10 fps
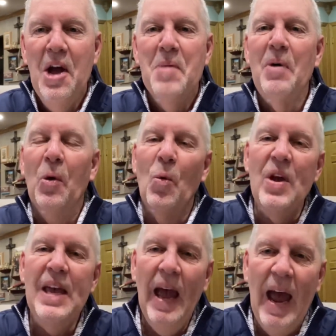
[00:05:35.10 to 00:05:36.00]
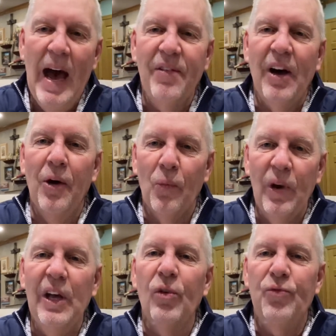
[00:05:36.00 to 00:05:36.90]
But we have a
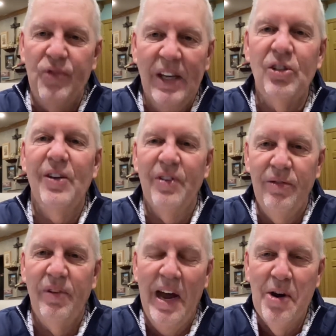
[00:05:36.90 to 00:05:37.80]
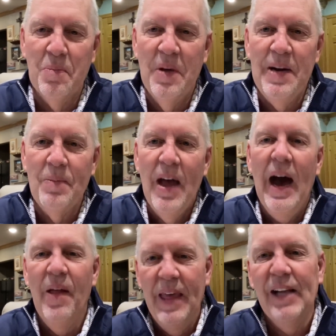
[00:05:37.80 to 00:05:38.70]
real festive environment
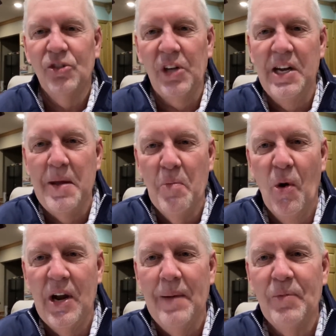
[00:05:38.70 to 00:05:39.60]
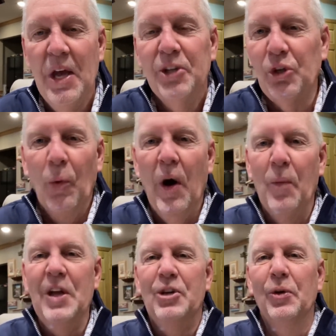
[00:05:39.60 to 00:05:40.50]
on that Sunday morning. So what
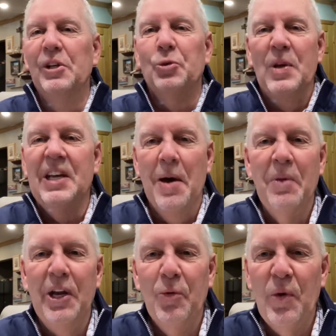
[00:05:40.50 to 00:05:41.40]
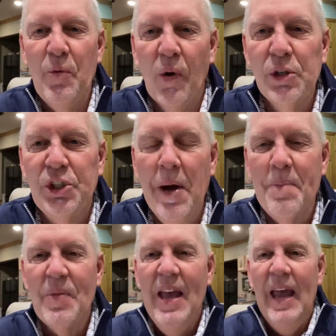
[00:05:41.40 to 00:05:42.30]
we do is we come in and we
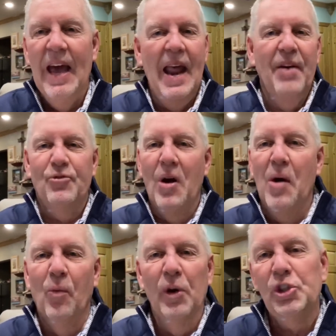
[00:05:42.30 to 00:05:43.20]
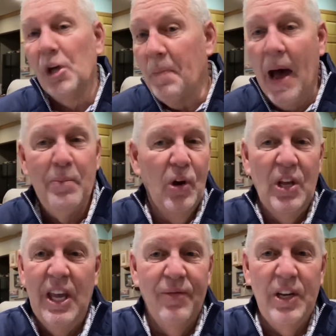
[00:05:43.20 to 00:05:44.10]
worship. And after our worship, I'm going to
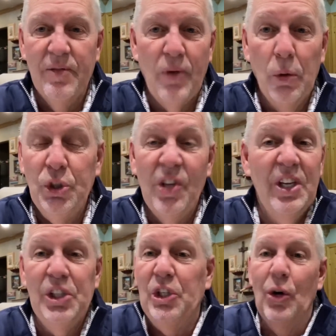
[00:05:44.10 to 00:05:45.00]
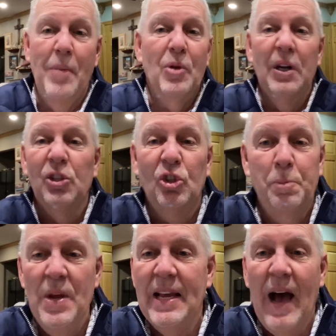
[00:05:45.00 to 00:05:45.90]
give a devotion. This year, I'm going to
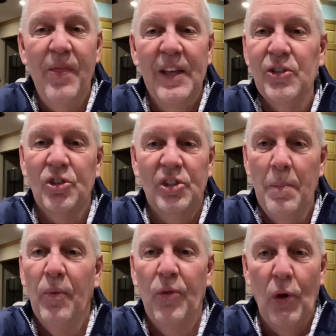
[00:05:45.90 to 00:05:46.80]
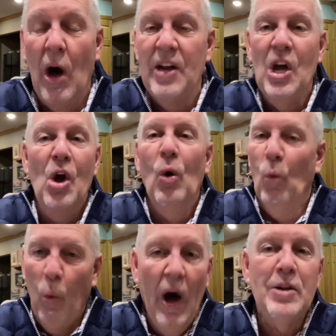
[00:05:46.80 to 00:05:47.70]
speak on this simple thought,
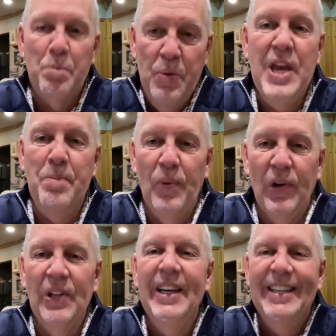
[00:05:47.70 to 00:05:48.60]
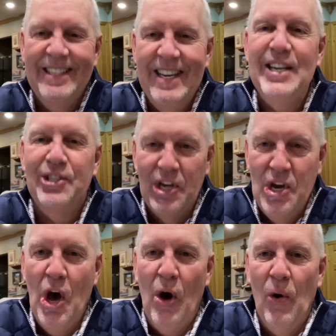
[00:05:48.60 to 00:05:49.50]
what people need to
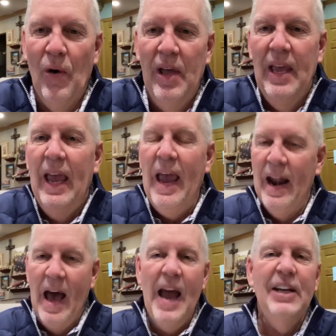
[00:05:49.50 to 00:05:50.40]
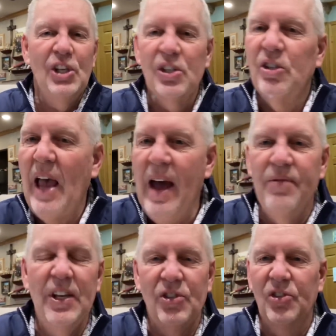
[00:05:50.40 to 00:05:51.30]
know. And I just
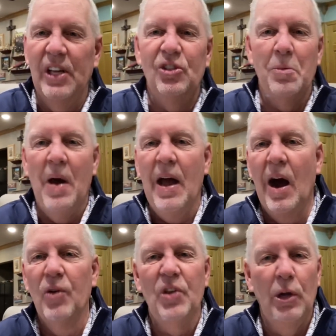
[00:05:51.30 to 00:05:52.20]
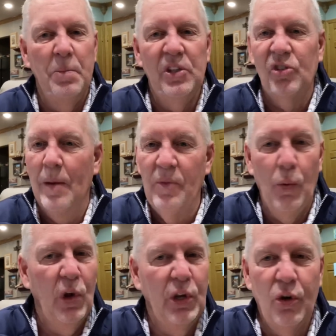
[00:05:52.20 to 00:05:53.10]
have this sense in my heart that it'll be something
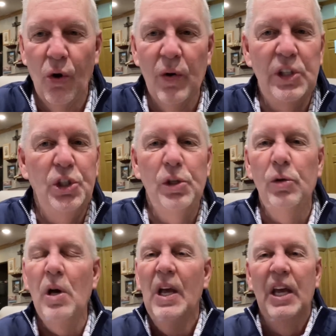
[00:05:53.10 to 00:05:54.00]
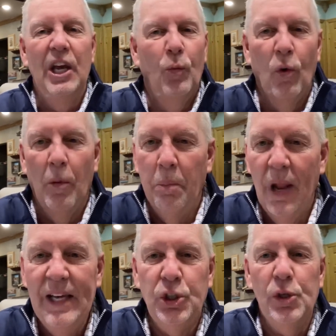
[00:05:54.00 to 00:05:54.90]
that will encourage you, it will
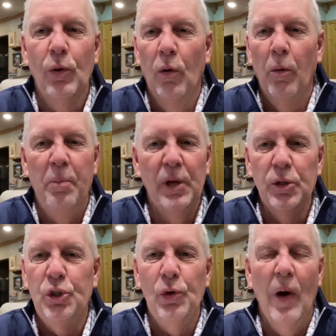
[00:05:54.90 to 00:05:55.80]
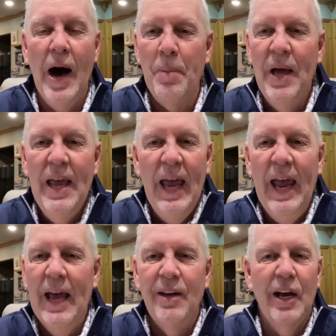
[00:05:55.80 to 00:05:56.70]
bless you, it will build you up,
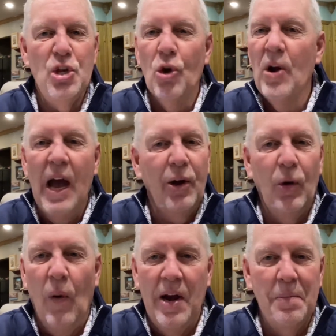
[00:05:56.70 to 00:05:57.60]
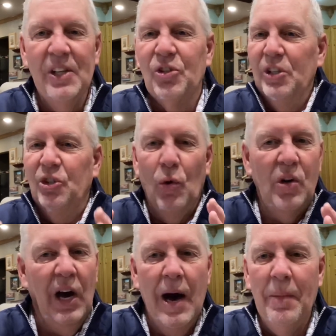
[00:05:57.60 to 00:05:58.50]
and you're not going to want to miss it. So
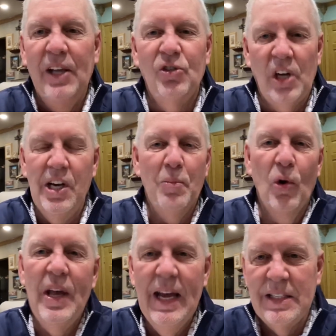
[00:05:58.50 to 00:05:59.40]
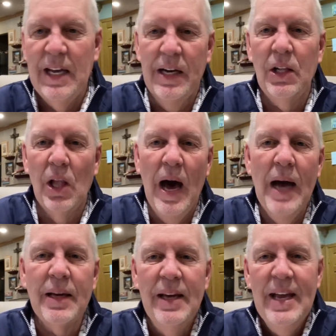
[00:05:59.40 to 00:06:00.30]
come on Sunday morning at 10
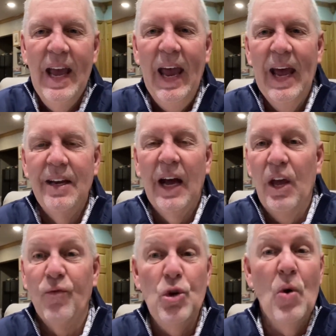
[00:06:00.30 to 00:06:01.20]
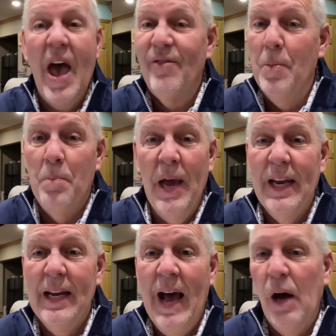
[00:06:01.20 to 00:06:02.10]
o'clock, and if you haven't been
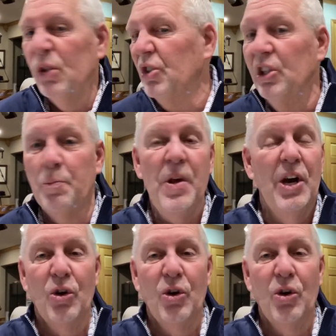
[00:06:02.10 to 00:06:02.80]
in-house, this be a